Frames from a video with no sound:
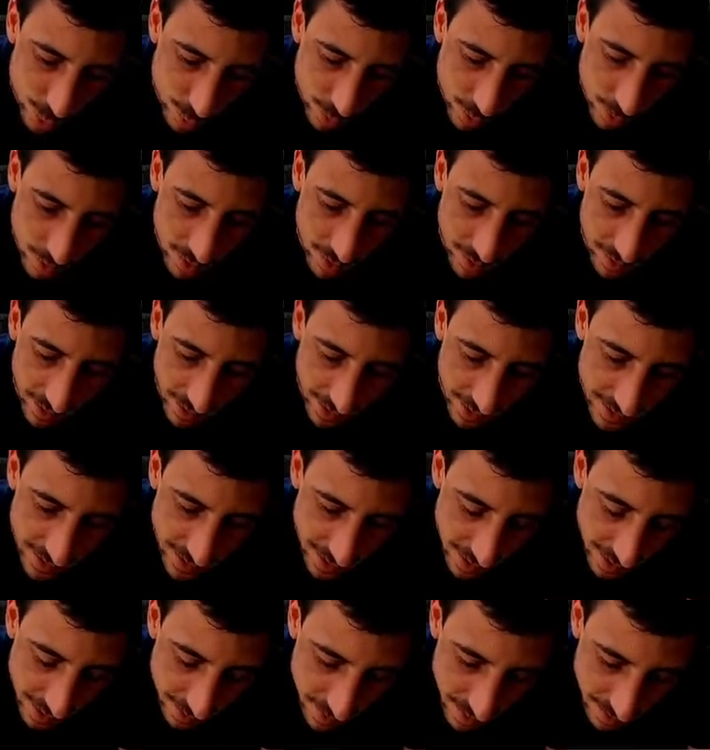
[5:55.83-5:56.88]
All right, is
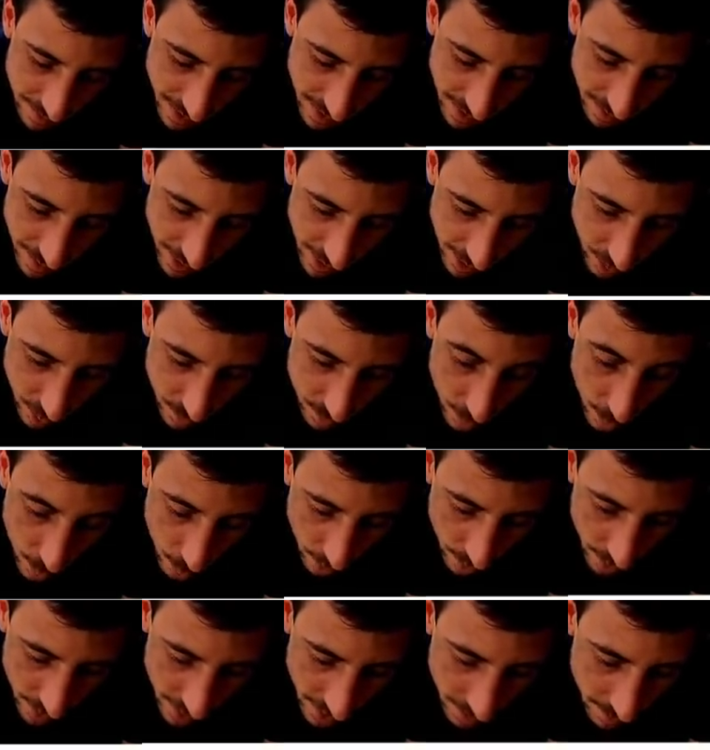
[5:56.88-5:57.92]
it going to be a money back or
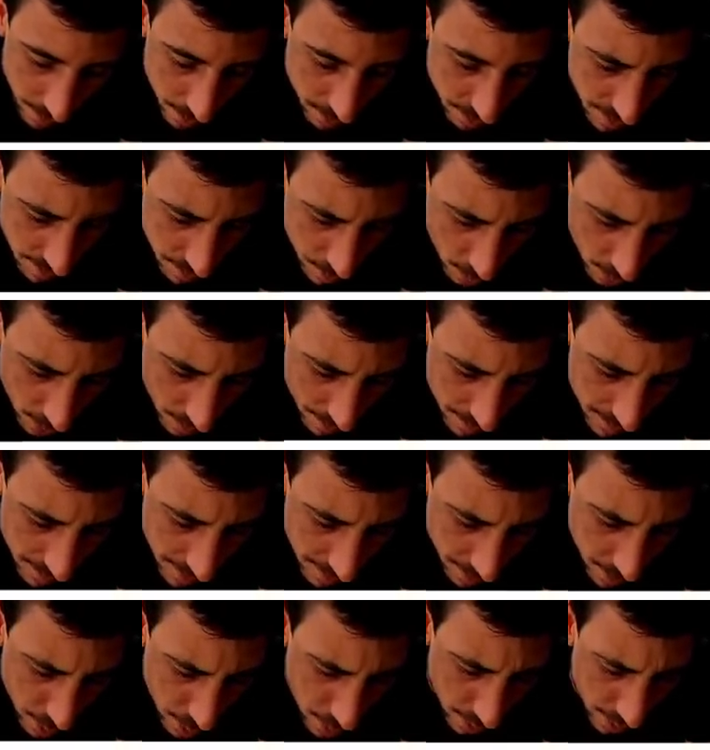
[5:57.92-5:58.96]
more? Come on, be more,
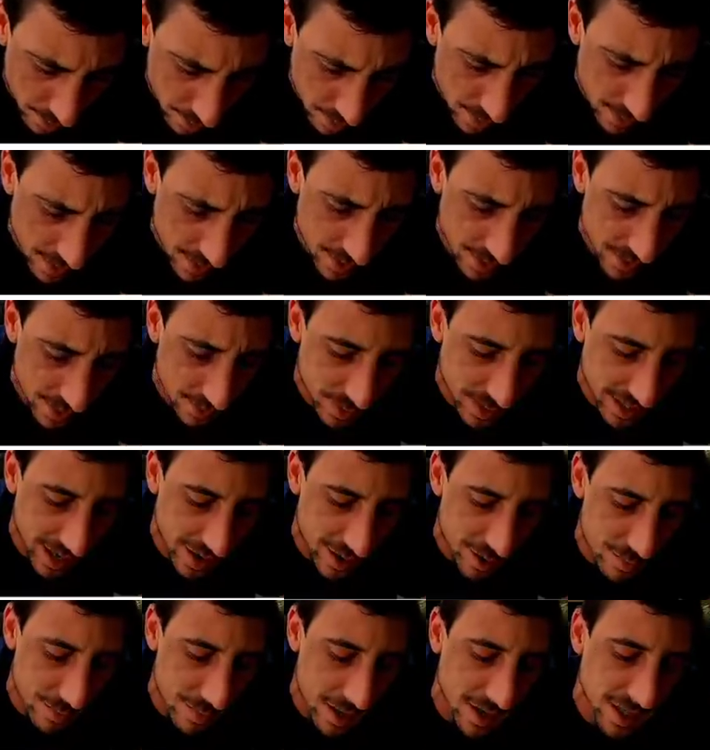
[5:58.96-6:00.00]
be more. We
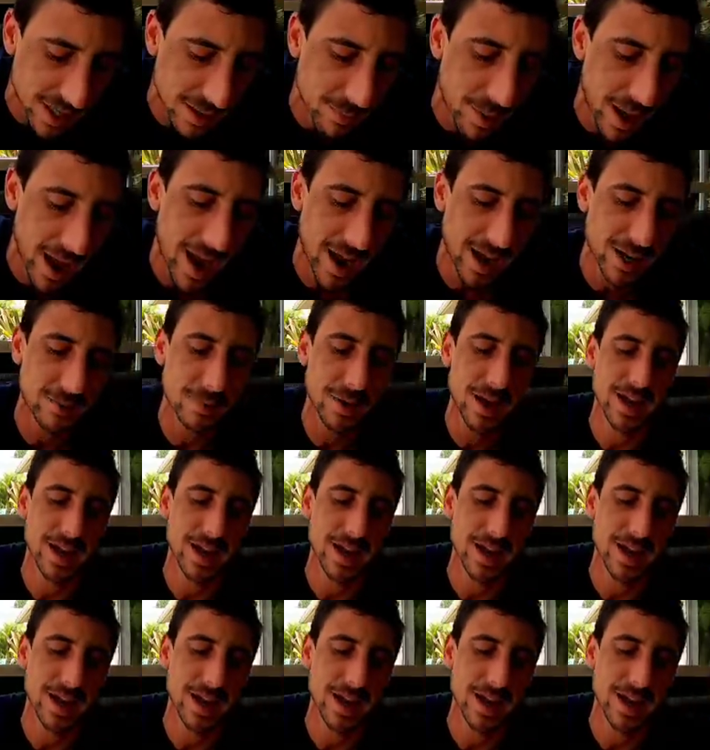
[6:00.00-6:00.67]
got our money back,